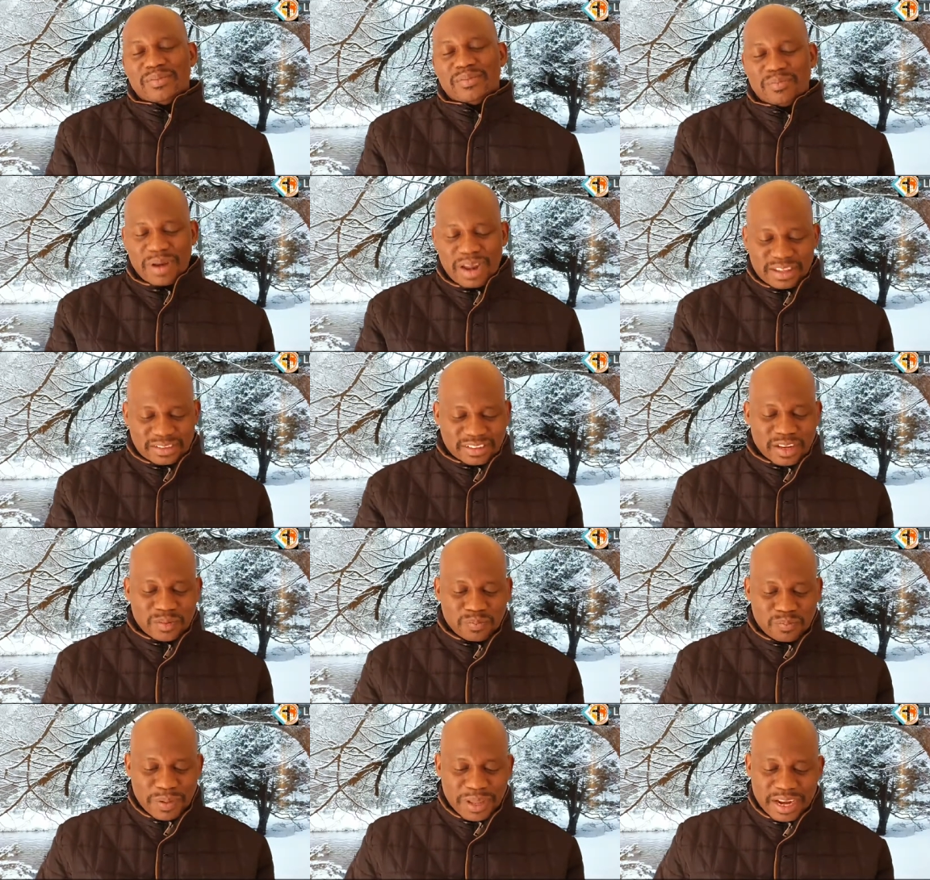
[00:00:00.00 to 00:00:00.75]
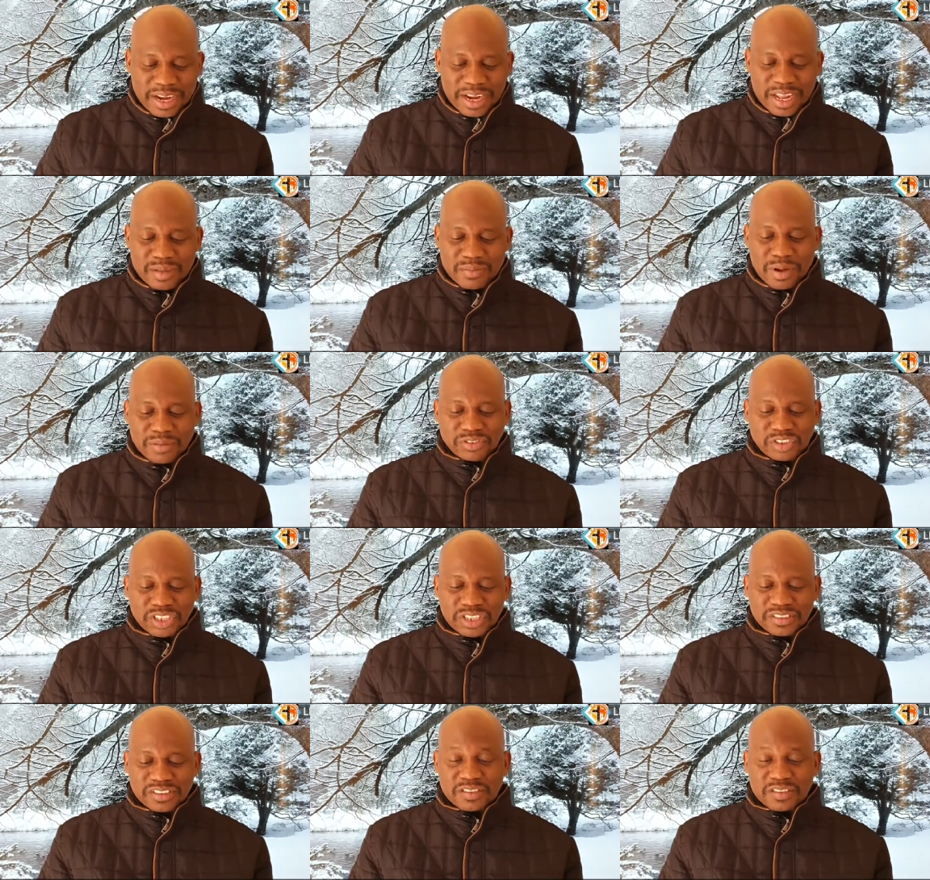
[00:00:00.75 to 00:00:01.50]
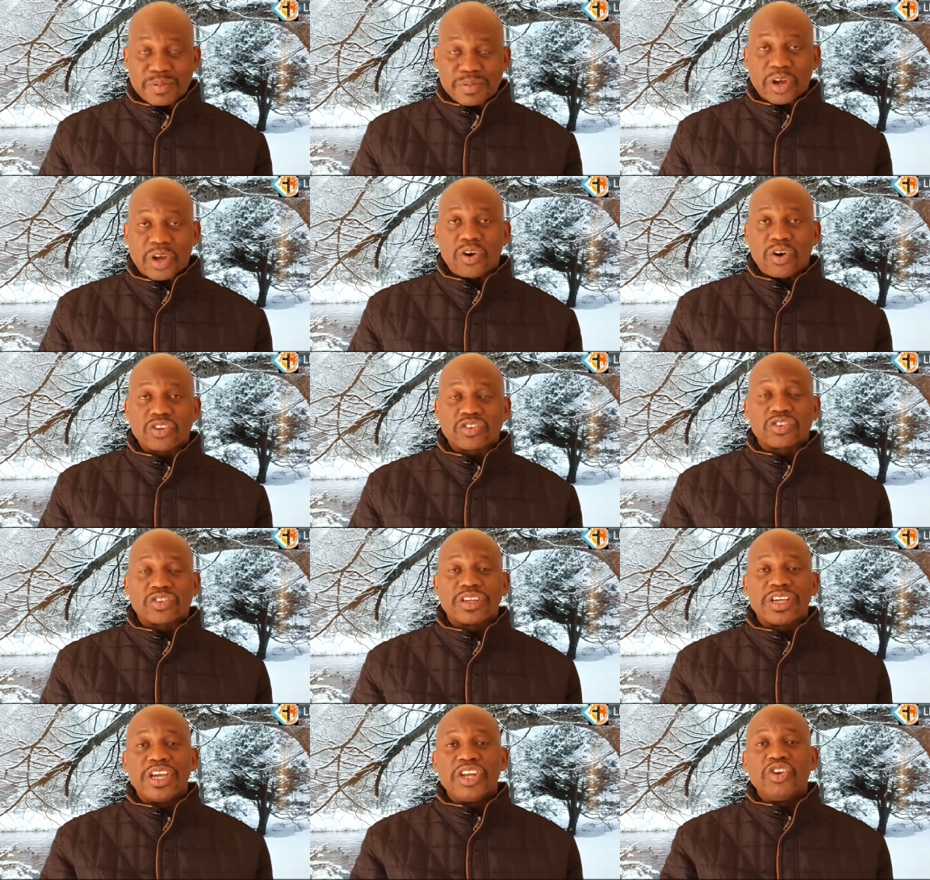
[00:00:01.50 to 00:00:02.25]
Blessed be the name of Jesus
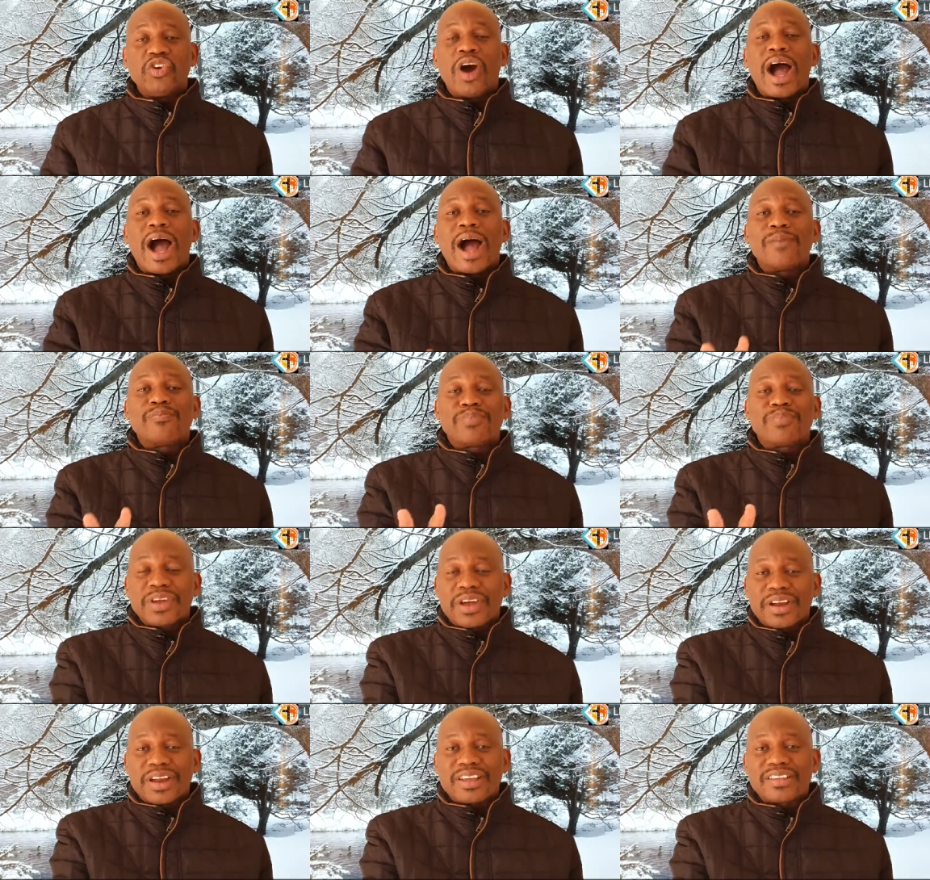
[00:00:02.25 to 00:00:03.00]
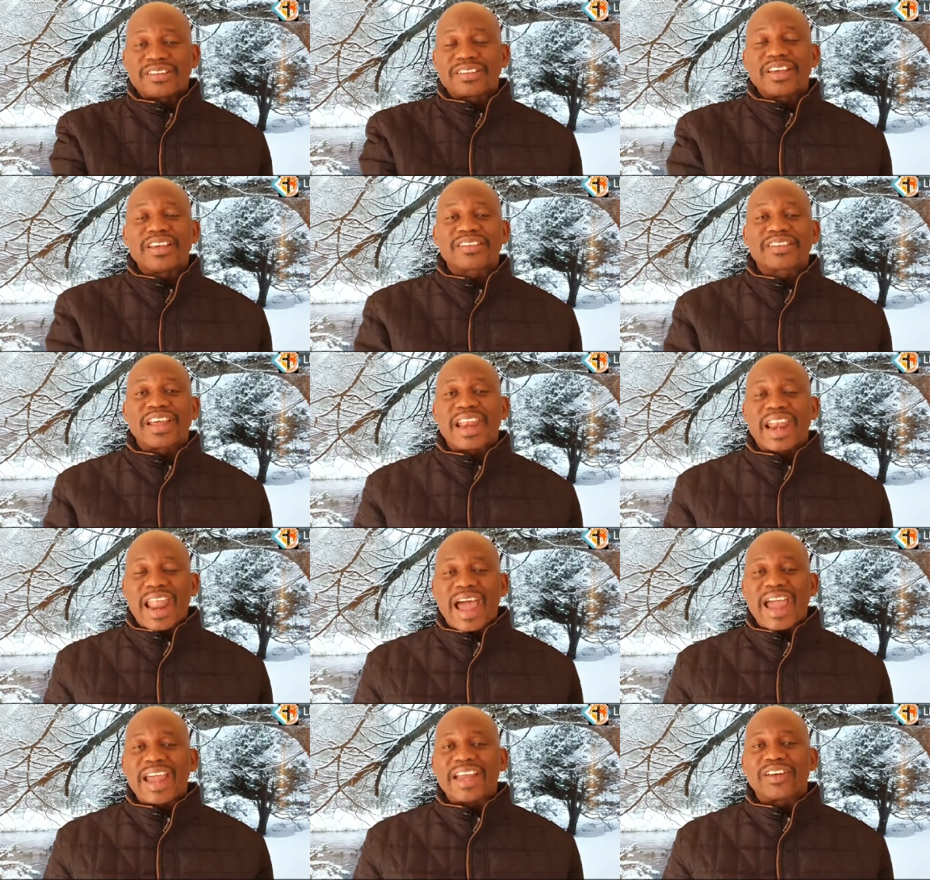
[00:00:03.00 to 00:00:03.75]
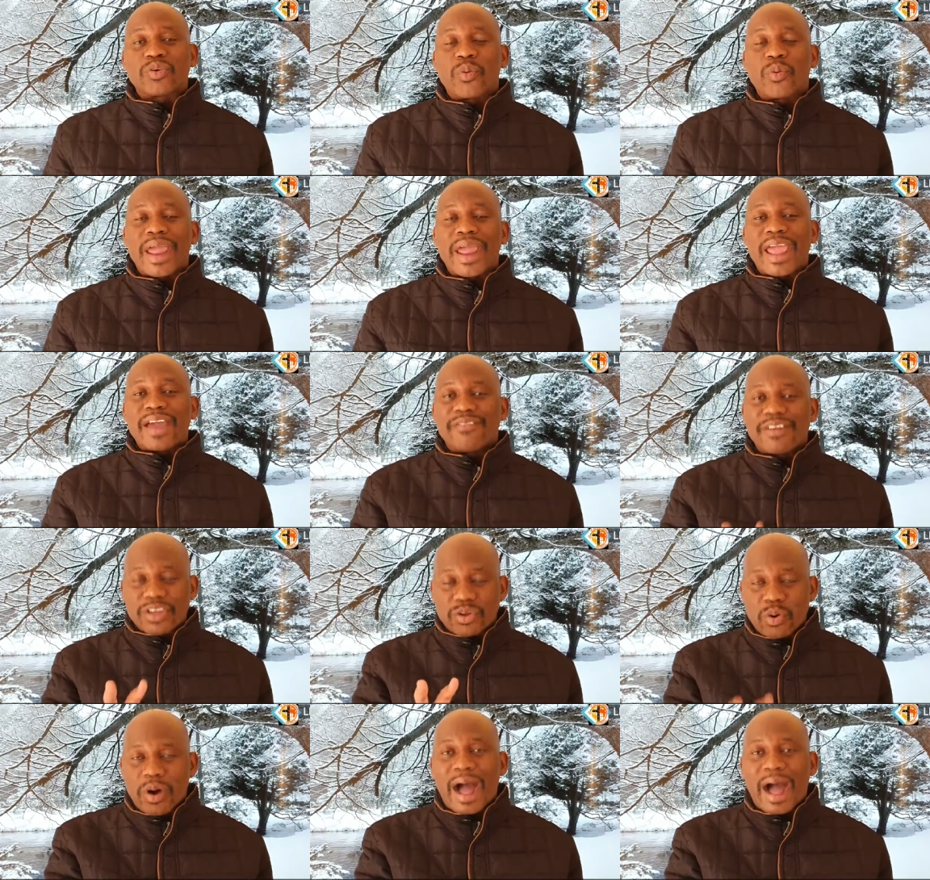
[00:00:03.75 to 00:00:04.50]
because in your appearance there's a light. Wherever
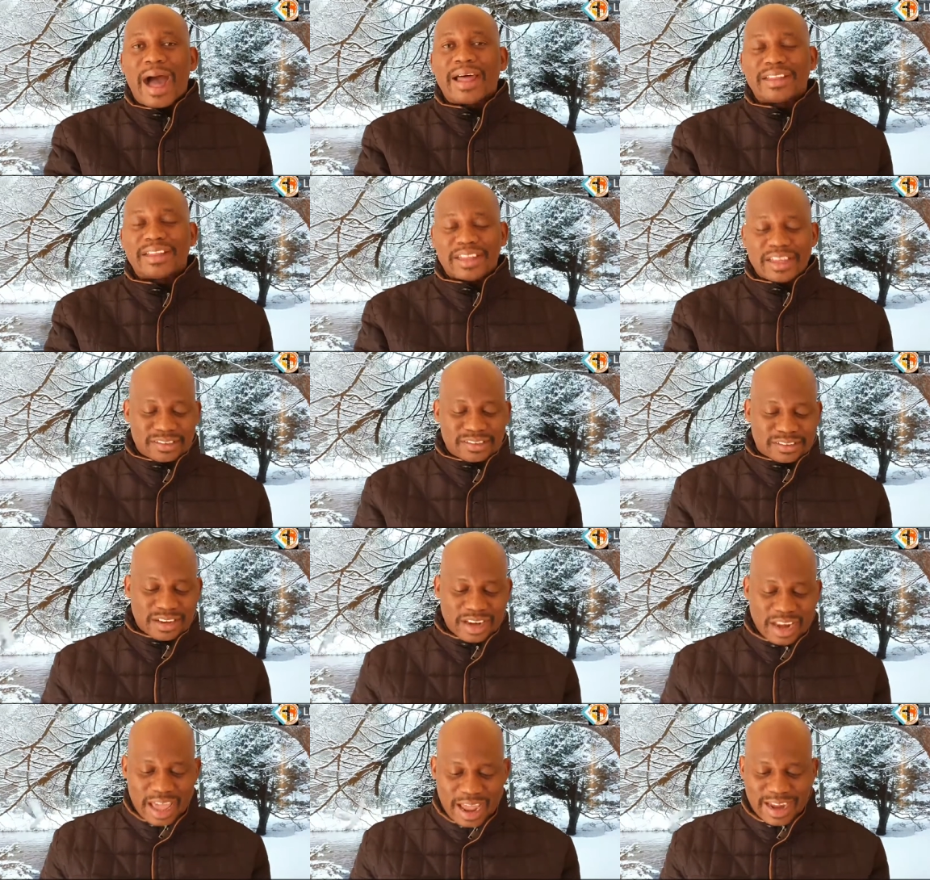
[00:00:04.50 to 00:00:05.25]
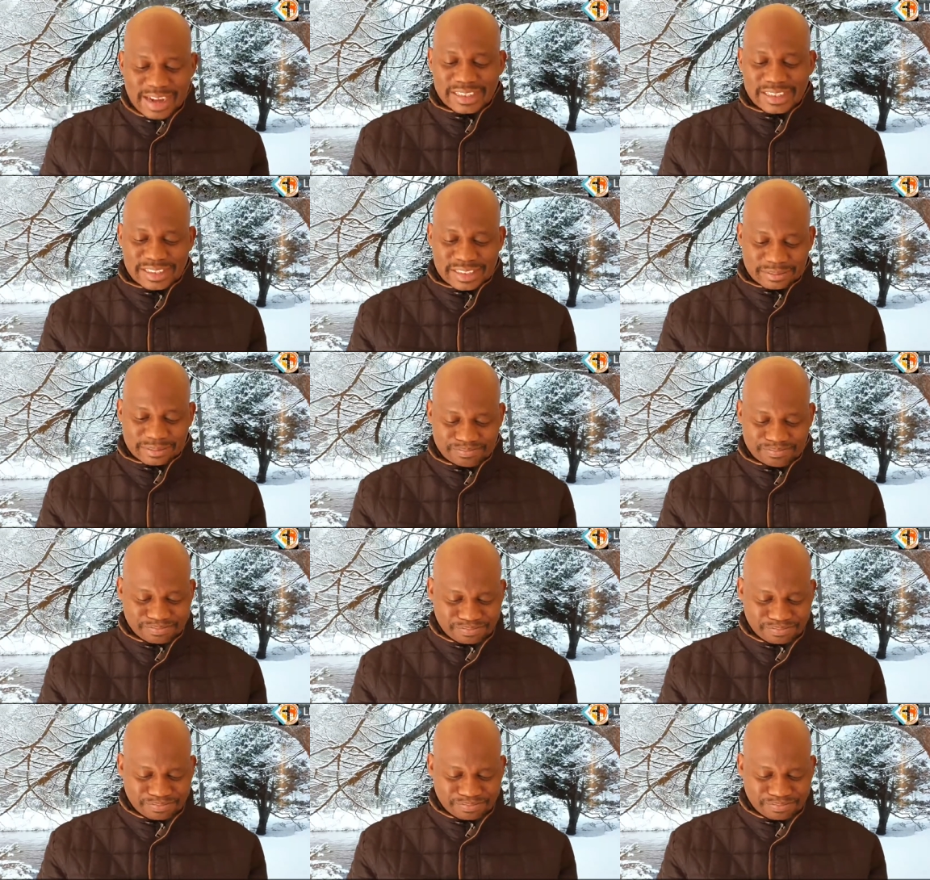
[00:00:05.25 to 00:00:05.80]
you are, there's light.